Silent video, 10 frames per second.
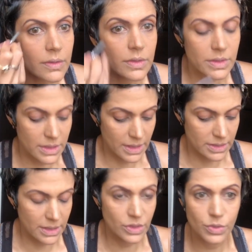Just
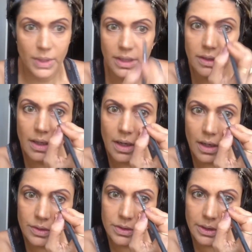accentuating the
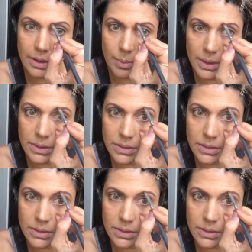arch a little bit.